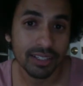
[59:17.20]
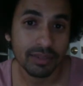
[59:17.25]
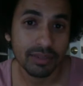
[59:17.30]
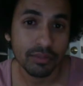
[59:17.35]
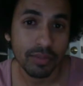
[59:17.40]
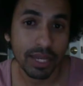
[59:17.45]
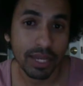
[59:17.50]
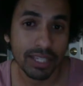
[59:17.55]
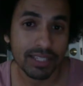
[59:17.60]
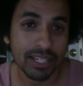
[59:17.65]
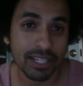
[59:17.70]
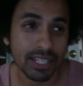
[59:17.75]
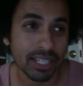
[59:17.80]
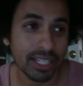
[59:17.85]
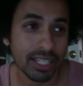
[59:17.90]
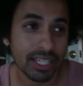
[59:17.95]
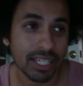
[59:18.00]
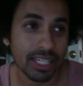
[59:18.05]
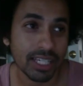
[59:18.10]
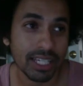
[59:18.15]

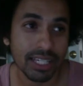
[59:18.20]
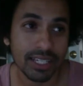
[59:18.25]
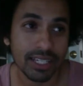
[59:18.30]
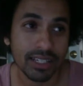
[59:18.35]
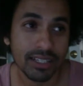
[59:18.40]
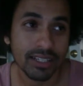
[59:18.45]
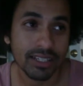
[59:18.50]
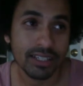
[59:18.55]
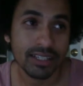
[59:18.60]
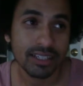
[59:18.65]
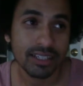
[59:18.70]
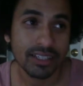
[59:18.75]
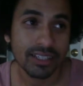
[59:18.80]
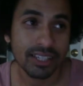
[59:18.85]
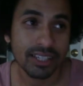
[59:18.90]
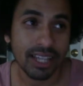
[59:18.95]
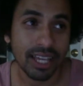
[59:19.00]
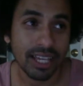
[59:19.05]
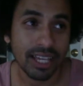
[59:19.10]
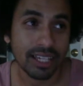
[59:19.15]
basically,
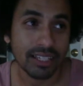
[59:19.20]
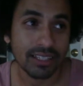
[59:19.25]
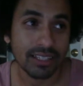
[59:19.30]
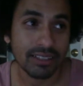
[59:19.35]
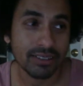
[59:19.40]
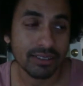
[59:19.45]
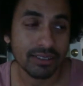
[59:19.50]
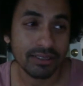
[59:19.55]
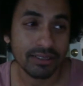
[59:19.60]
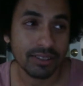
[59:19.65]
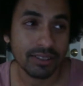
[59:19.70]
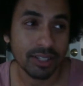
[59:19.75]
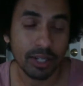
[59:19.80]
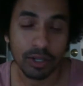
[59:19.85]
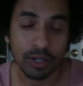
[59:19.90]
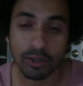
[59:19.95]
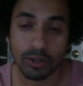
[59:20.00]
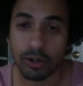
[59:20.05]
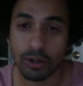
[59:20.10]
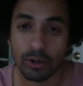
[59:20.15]
like, you know,
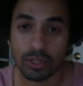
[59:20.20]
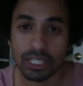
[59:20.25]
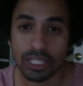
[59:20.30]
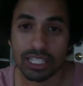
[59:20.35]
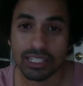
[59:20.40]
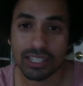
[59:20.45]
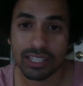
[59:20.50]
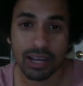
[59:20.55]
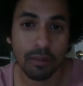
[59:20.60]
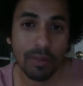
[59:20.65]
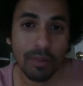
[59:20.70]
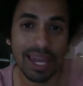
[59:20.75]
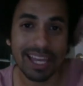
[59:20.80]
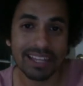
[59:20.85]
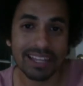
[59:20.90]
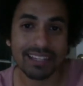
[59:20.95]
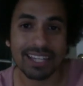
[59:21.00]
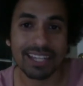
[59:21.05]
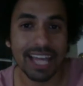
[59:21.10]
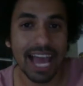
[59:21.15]
all these
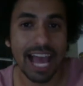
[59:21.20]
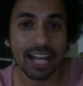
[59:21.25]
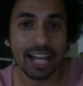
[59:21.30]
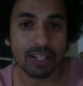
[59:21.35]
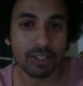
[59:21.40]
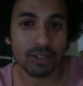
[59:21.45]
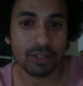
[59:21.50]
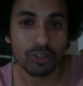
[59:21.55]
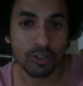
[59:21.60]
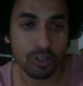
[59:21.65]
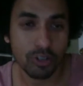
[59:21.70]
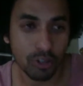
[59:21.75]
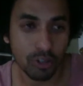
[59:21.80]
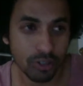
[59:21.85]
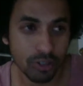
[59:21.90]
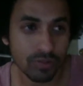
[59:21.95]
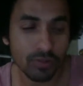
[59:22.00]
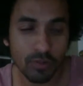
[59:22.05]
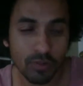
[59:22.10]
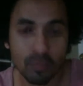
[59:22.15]
amazing actors just
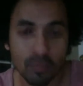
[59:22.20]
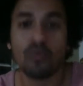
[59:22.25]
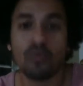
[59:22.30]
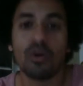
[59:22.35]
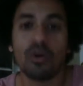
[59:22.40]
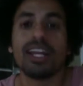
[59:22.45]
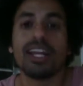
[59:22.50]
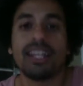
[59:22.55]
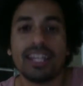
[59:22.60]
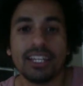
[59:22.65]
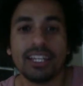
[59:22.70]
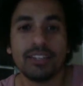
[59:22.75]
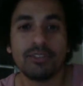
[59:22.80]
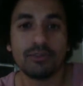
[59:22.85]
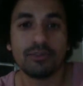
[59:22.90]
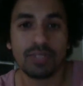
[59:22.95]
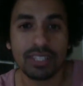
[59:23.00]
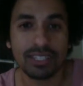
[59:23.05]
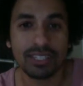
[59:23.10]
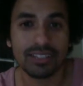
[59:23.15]
went into
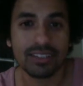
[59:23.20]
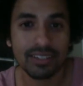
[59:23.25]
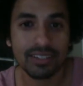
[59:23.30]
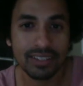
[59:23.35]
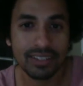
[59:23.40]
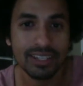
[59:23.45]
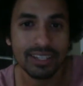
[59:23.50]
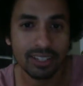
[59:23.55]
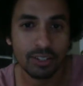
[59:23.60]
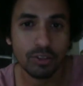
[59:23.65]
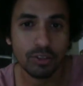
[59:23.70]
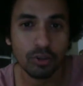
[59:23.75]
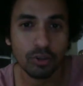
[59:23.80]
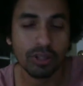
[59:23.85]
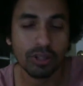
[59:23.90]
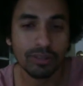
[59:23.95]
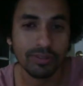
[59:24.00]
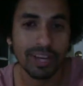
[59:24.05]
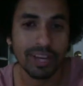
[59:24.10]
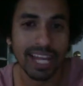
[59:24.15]
this soul
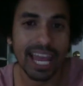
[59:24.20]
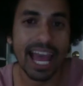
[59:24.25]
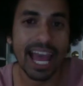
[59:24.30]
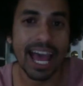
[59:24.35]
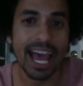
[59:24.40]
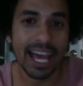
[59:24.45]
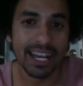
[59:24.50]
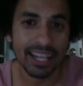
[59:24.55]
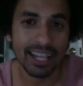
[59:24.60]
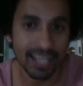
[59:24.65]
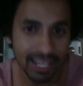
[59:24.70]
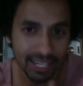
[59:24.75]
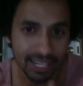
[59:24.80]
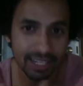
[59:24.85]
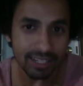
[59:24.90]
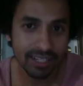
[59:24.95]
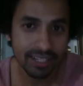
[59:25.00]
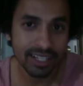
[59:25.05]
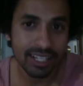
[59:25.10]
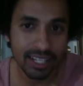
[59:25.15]
of a cat, and
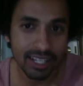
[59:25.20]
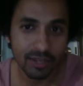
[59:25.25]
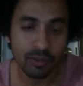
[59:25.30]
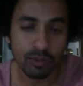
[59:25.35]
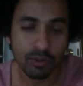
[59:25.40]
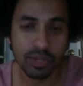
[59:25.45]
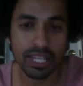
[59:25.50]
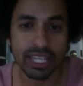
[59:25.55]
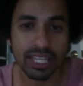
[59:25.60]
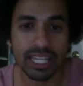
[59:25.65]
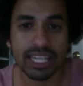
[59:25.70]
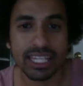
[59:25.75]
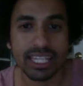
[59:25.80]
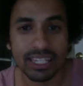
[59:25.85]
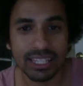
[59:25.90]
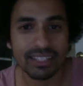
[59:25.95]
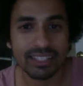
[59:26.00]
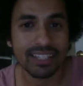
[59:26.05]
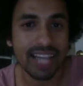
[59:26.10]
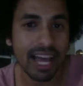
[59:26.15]
really this
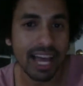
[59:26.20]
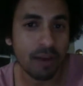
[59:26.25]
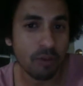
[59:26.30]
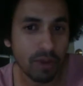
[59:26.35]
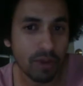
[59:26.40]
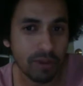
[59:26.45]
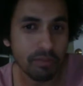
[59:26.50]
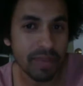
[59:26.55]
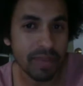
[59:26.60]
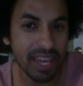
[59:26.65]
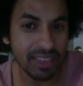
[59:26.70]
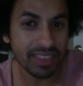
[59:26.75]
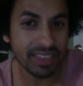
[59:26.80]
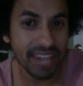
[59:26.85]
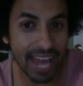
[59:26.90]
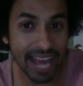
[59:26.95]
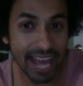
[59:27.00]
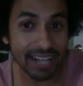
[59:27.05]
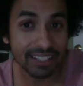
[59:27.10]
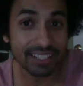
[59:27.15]
cat went method
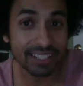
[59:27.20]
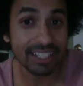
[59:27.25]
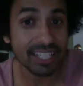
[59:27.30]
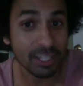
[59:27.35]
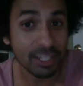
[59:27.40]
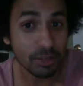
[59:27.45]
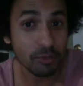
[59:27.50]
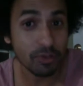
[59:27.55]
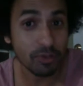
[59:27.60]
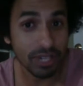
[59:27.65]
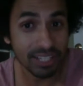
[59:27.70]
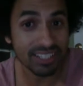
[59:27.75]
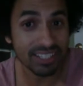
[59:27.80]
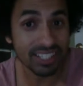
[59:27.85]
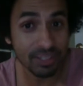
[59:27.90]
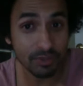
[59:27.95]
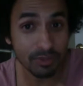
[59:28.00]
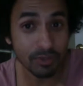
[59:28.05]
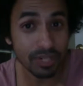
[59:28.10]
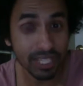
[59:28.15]
acting, and you want to see
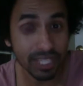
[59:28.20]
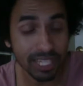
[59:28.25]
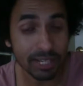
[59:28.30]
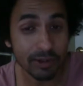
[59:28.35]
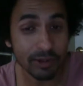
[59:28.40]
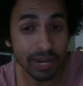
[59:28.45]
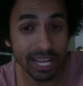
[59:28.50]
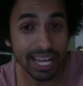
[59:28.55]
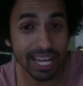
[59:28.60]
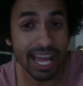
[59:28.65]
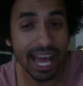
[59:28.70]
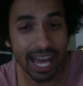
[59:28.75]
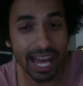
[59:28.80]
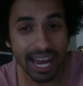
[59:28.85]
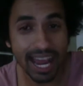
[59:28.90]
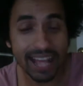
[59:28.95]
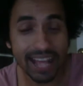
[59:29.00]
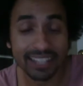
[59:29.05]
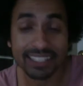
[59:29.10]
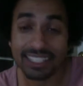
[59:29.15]
really great cat
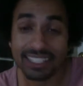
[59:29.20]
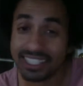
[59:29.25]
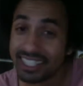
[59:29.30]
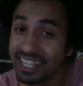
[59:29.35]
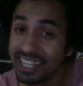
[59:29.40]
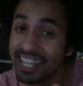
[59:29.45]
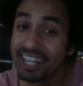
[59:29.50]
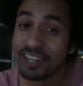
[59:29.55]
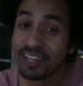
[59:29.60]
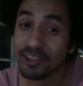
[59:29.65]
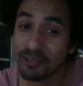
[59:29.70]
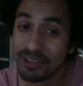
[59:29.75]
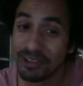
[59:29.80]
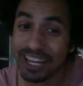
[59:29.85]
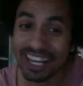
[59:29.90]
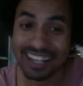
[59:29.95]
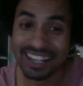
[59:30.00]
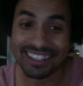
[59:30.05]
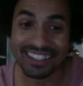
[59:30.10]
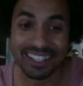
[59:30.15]
acting, you got to
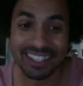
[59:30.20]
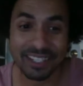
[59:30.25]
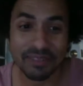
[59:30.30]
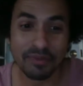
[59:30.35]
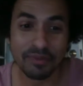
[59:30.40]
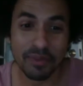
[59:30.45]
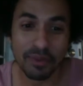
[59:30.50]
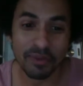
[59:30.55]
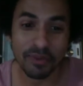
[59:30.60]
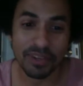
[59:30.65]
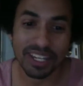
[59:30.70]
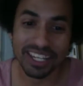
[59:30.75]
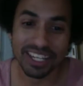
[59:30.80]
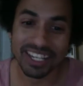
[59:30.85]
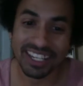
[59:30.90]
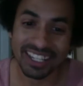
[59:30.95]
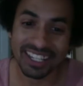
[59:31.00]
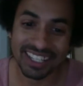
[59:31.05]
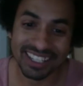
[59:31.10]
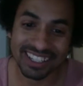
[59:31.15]
see this movie,
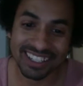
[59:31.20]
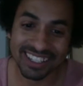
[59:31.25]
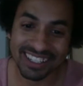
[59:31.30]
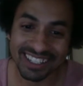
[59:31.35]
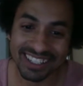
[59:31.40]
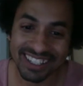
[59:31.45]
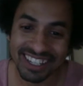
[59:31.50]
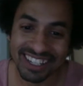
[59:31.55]
because